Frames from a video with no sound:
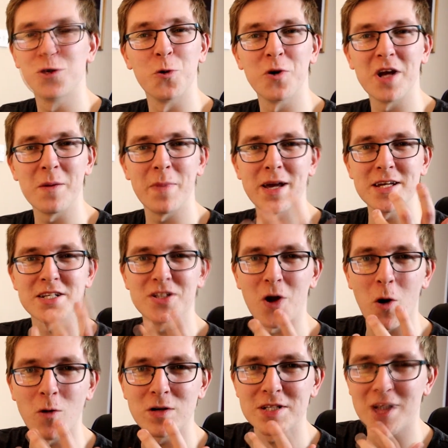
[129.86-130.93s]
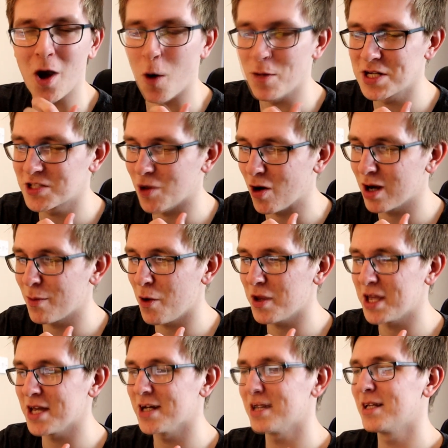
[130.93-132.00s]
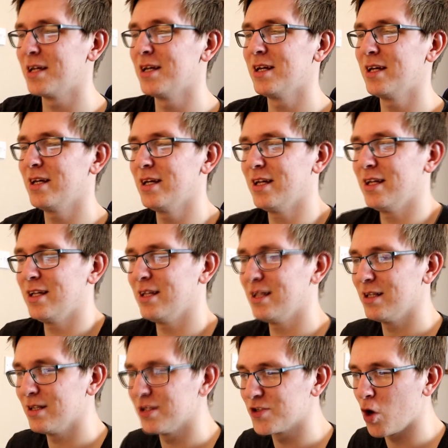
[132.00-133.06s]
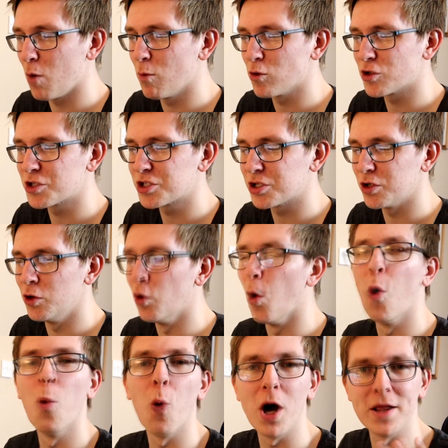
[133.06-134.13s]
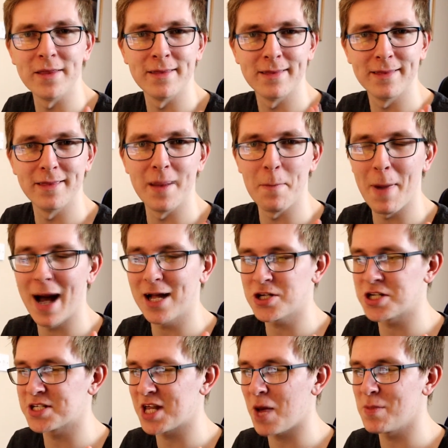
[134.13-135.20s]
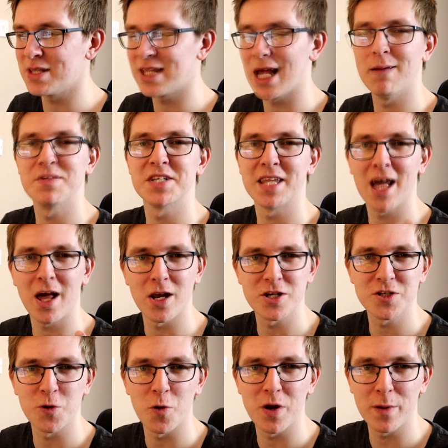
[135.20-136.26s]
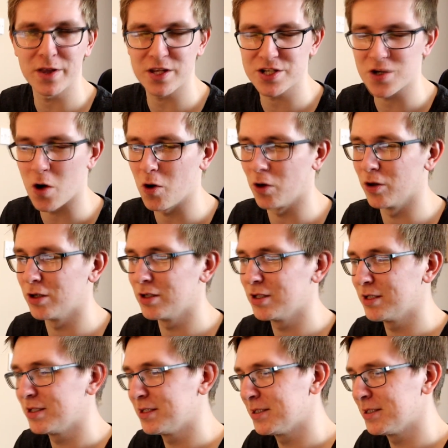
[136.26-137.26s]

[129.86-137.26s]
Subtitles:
story based songs that I always talk about here. There's almost no one that matches him in terms of telling a story with a song.